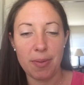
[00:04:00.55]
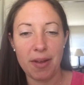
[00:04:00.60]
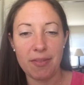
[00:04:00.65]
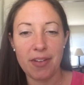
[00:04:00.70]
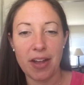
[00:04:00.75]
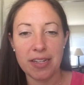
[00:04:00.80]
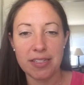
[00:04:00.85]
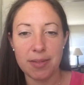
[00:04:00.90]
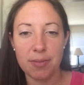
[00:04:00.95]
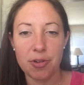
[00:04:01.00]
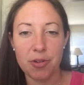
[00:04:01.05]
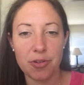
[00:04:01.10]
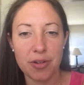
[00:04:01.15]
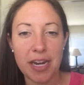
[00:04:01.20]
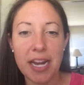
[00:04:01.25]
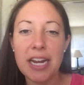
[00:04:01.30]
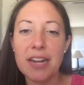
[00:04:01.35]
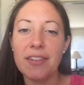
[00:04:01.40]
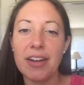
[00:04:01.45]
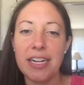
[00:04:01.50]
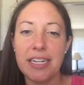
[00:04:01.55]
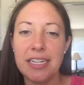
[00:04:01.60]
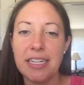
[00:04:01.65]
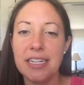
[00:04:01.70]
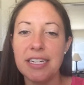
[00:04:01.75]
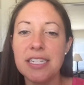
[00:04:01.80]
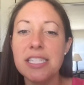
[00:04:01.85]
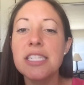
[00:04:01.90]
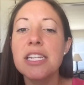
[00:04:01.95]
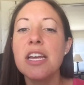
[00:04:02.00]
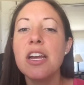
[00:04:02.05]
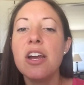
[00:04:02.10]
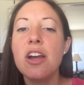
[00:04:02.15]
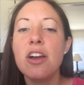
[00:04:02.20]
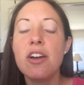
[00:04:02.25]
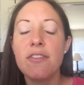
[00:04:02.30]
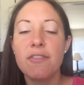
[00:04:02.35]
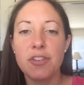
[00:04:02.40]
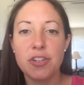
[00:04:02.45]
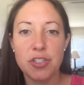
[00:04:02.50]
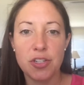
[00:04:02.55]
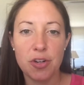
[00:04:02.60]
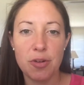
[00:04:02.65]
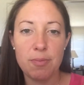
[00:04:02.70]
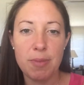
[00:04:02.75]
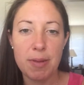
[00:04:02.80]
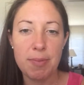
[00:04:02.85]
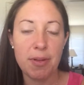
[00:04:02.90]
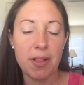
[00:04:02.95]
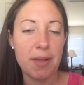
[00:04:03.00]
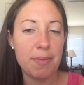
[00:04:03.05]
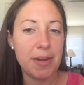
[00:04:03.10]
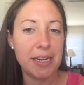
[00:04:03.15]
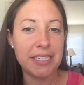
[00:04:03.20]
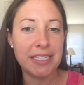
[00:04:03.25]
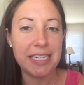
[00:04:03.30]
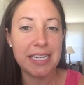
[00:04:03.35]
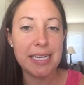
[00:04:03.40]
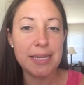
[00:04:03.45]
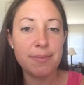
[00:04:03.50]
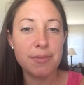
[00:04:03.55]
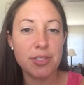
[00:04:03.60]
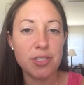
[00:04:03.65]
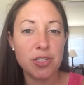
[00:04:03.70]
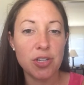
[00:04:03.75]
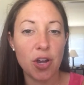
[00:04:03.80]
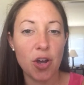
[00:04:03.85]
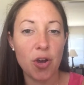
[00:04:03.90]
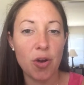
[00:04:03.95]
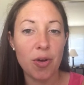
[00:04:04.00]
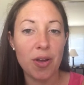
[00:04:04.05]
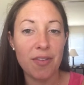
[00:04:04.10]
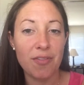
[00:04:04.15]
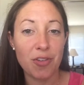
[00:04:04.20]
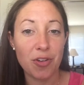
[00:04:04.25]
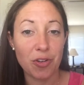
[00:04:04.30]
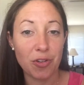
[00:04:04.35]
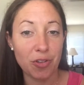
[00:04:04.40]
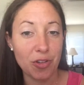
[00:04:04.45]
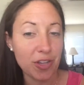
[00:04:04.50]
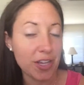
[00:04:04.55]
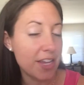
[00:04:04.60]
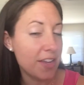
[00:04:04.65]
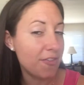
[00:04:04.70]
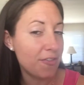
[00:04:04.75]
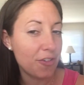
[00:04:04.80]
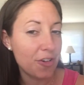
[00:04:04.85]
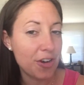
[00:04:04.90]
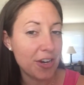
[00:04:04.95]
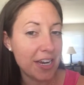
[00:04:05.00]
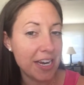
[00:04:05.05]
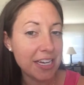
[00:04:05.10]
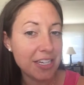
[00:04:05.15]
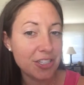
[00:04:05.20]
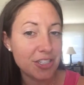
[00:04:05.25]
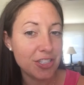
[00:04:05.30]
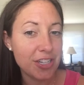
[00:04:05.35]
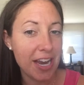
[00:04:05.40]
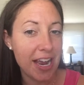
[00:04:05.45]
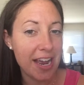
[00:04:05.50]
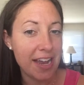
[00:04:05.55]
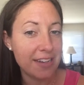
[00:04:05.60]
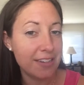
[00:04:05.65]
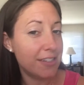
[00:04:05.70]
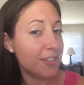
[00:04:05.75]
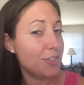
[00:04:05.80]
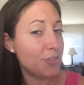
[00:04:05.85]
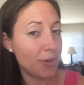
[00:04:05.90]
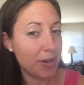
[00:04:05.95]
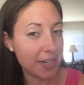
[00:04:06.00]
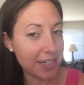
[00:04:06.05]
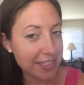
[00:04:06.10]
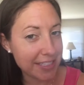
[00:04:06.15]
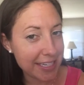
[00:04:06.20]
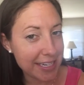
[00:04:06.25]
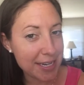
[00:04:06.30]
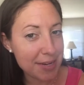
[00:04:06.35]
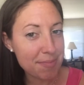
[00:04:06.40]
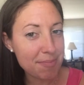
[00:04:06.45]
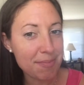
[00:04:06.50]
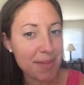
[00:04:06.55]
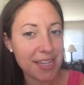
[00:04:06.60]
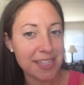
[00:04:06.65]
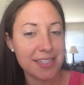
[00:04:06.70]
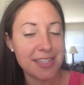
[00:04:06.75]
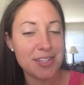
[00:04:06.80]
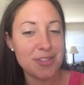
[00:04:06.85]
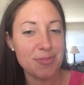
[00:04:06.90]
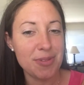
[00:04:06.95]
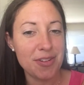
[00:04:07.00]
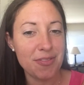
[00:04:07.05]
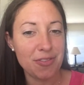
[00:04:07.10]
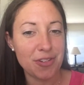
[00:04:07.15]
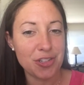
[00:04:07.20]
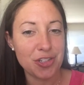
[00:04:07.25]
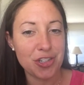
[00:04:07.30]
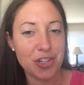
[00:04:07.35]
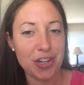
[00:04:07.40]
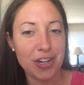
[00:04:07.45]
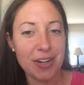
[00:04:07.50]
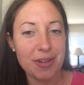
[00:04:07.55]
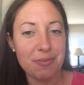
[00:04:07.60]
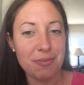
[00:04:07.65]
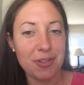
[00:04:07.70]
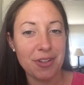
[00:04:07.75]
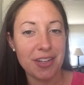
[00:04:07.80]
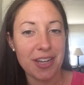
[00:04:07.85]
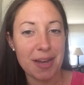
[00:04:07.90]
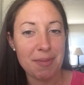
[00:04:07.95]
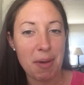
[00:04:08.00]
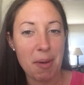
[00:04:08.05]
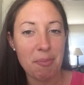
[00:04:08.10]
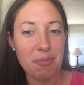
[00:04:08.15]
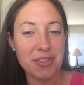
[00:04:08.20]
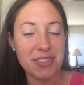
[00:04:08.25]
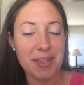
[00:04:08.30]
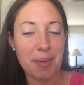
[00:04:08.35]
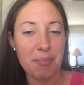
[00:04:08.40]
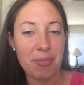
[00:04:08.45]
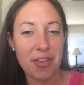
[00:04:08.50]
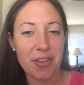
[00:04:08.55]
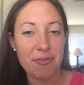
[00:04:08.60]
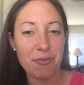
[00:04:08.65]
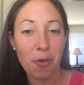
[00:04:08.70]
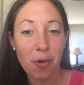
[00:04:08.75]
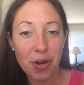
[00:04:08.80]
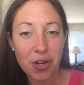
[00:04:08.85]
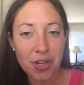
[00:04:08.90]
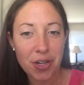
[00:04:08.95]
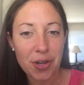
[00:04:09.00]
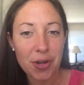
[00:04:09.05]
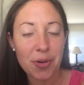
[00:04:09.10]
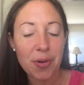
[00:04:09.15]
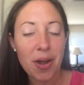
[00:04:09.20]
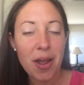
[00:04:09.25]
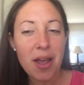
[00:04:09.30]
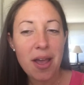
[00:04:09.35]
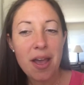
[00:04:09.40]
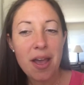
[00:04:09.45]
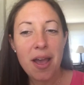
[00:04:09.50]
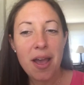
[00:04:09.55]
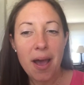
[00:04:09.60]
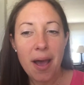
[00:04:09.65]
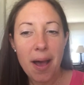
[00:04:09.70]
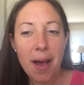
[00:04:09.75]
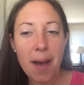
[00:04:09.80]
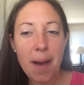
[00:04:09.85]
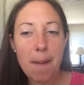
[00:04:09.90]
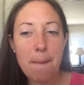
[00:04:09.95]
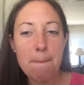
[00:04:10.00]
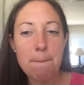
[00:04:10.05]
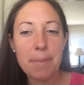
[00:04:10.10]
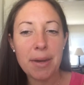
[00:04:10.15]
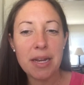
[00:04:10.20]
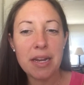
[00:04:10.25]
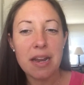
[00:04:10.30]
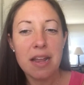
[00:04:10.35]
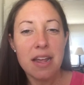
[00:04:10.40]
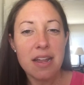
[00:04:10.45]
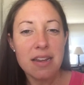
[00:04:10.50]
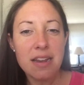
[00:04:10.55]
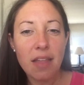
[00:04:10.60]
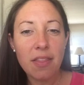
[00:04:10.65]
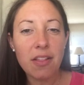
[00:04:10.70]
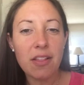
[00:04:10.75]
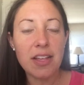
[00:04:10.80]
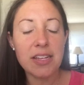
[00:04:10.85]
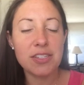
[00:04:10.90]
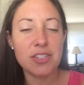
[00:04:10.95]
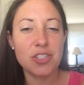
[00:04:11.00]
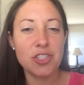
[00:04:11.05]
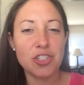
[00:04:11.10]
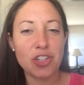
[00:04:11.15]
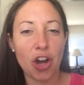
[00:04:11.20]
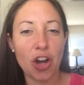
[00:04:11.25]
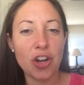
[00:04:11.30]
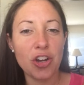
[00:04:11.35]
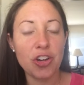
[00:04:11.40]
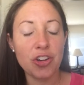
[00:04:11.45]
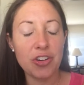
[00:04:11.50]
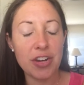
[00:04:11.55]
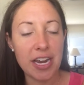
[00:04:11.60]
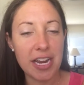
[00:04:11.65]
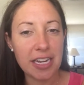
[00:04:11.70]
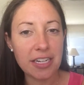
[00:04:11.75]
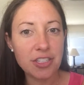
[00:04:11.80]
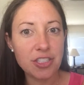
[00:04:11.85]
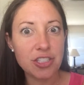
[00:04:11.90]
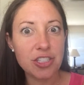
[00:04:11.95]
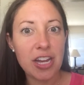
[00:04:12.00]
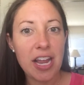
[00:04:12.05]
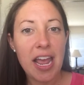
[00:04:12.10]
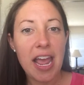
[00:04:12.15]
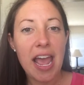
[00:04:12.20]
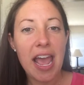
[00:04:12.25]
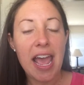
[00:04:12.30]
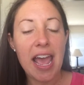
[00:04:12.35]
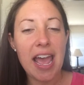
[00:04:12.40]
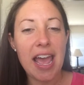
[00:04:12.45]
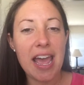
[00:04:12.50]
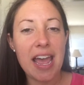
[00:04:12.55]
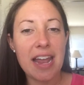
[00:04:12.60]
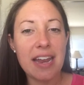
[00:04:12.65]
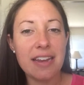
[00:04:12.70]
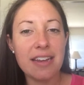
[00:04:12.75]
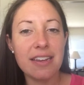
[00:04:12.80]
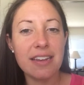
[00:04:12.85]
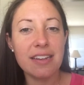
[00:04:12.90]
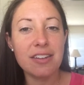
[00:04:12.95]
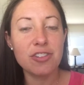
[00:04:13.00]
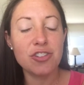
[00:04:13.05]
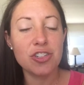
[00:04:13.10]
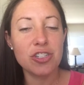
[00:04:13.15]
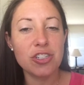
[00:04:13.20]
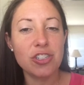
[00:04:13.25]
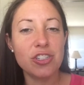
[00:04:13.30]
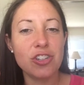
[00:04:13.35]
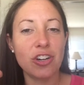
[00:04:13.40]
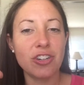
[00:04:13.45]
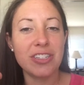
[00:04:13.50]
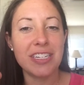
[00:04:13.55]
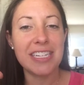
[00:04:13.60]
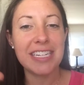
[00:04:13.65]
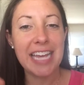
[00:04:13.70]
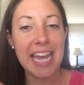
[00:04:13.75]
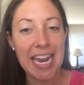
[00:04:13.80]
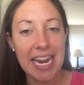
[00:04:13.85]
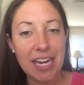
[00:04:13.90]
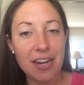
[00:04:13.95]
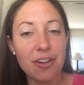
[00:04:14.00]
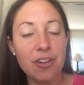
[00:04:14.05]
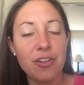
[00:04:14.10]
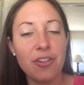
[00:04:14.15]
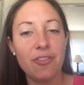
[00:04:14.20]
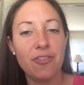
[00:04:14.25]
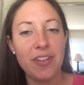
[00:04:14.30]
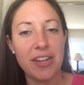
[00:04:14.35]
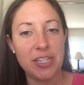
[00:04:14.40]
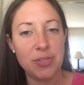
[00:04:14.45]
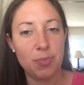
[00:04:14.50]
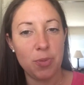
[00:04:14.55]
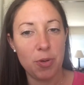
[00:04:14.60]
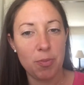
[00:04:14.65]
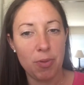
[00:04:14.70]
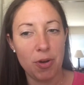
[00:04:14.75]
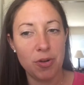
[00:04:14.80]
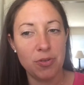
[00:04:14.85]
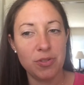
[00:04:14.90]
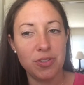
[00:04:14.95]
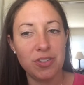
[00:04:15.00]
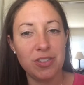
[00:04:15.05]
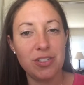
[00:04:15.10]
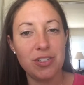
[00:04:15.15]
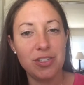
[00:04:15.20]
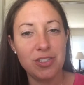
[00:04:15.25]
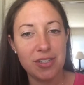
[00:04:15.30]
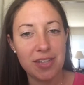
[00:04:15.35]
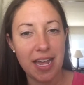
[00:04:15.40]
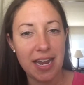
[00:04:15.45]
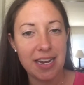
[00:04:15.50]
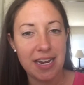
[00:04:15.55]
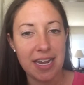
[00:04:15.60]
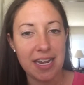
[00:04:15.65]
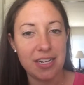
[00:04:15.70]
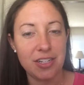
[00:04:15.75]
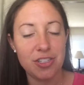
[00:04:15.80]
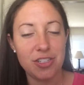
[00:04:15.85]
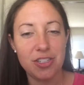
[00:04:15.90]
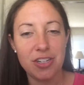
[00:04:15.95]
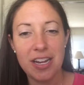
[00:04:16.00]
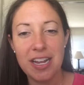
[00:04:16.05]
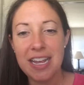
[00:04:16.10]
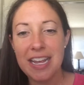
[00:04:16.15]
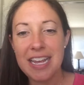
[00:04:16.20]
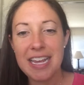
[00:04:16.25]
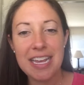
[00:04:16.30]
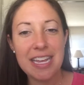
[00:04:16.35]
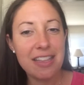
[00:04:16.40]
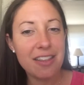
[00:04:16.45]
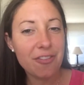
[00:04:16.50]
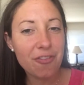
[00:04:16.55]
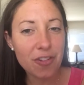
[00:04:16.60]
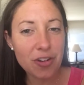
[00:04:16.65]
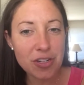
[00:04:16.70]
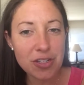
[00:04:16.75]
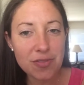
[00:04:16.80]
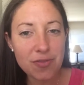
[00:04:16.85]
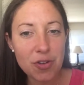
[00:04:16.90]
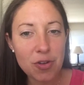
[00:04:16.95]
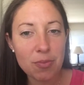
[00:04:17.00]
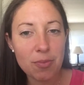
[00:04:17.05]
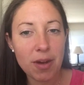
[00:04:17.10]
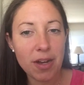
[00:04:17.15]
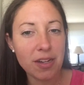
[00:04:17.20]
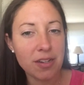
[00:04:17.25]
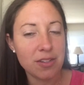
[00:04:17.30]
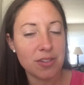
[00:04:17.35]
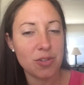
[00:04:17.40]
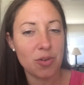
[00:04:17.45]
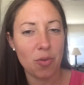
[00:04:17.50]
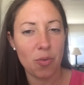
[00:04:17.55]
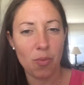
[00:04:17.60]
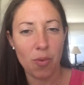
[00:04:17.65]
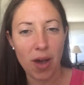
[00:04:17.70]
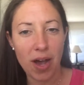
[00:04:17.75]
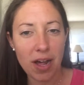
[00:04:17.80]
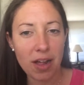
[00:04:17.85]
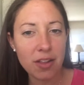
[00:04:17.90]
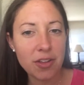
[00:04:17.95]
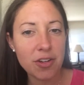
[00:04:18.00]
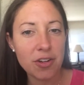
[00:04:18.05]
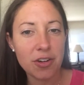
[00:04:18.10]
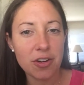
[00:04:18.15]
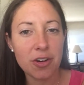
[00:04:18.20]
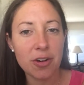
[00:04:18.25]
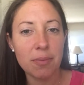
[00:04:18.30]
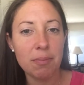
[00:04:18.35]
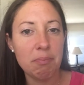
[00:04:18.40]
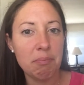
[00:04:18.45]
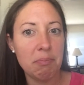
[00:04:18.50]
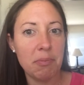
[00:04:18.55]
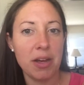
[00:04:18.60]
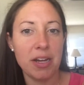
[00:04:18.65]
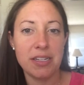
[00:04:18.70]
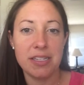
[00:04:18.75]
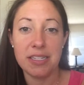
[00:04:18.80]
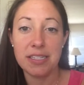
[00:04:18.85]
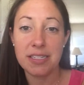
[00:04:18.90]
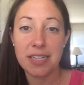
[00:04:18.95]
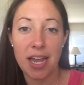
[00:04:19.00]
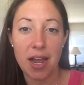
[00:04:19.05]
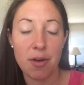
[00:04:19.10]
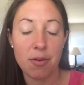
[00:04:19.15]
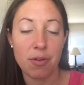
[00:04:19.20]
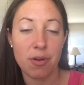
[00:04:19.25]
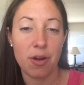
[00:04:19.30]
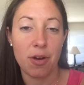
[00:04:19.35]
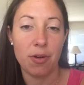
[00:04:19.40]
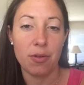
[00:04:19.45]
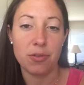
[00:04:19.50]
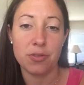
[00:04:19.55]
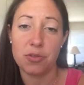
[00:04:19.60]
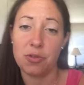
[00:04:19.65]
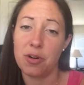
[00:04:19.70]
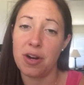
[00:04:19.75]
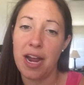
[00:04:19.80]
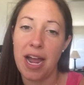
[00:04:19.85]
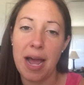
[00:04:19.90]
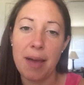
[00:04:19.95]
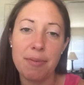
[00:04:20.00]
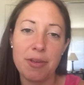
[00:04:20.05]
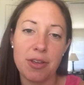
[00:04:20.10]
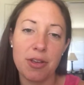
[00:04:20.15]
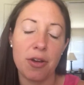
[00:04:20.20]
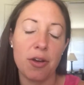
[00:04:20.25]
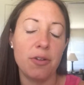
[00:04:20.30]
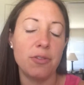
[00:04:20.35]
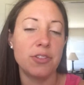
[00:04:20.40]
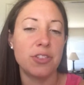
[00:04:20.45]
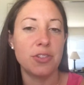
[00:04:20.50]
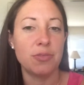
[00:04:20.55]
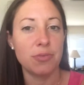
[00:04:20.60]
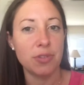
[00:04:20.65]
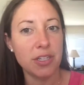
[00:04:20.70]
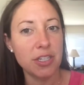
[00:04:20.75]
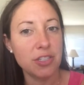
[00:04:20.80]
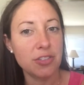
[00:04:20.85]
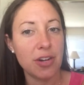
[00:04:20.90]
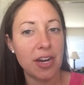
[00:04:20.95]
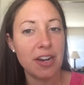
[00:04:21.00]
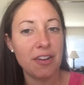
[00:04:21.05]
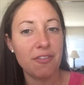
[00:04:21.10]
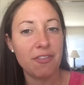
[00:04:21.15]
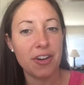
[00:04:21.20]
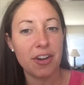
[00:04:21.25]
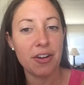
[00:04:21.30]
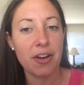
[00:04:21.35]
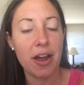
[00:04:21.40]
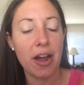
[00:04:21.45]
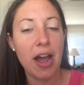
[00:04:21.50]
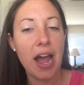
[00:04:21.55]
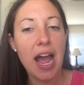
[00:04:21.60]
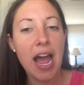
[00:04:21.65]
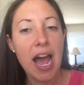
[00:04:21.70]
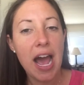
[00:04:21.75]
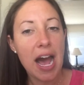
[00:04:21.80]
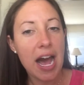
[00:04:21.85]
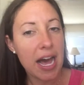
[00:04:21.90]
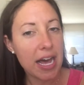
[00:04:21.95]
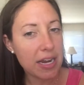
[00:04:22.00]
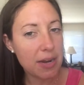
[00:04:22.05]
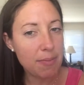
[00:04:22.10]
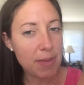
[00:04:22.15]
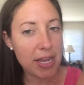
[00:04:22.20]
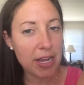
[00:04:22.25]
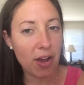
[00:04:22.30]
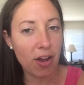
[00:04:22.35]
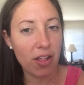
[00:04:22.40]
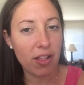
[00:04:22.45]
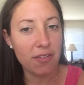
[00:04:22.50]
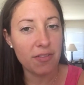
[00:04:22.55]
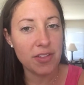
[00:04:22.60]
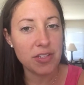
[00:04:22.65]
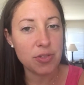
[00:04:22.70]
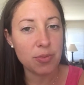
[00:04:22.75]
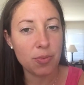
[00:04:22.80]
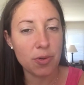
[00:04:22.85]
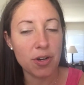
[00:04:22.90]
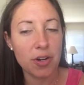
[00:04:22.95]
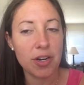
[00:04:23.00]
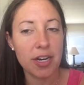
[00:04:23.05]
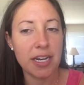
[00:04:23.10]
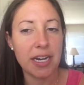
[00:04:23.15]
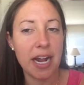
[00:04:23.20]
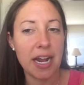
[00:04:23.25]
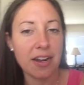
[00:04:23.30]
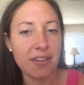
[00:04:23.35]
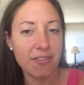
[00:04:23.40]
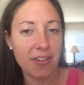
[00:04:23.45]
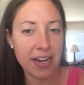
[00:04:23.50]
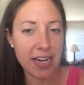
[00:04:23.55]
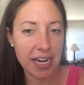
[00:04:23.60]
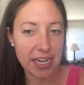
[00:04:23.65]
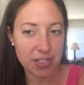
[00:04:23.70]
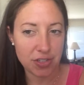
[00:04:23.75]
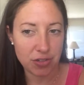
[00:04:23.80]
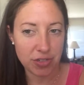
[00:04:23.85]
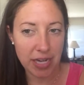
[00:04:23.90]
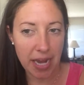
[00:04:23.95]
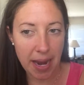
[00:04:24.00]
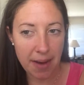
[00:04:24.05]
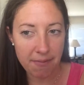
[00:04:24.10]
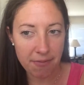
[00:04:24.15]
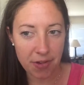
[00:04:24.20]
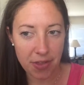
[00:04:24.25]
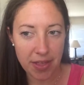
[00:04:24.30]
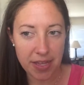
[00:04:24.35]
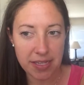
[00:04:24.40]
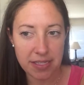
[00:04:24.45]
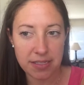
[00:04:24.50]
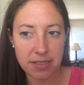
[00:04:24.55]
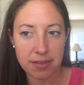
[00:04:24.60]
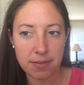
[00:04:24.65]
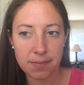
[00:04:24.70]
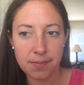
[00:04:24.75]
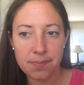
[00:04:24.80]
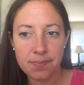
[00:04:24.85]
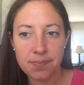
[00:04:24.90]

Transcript: I've got some creative ideas for certain people on my team, so if you're looking for a niche and to join a team, message me for sure and we'll come up with something for you. But nonetheless, start your niche and just start to cater your Facebook posts to that niche in the first few months while you're a discount coach or a hobby coach and really trying to figure out how to make all of this work and how to find extra time for this.